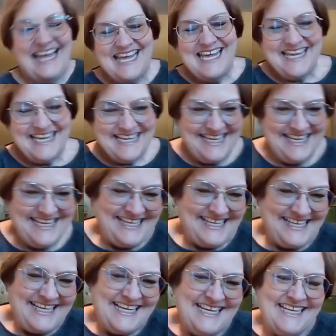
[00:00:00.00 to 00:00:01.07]

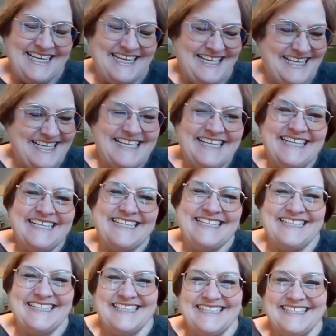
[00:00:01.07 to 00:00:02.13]

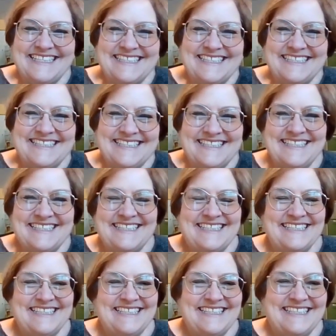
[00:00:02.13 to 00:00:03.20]

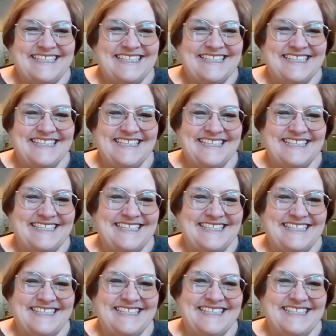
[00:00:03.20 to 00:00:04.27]

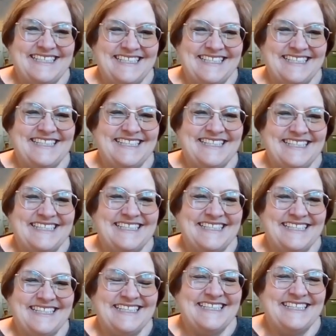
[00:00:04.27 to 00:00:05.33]

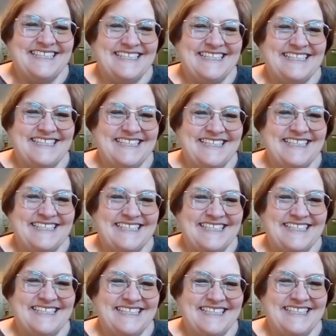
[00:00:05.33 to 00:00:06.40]

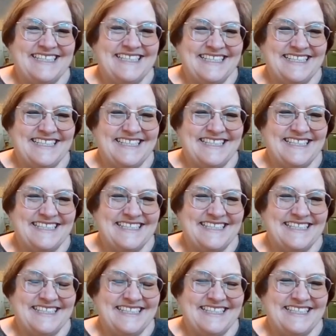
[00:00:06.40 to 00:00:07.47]

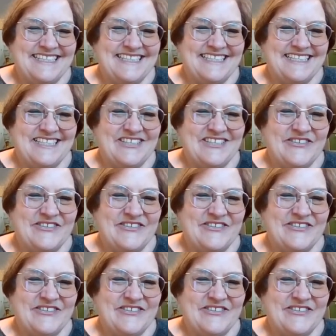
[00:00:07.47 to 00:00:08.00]
No words are spoken by the person on screen.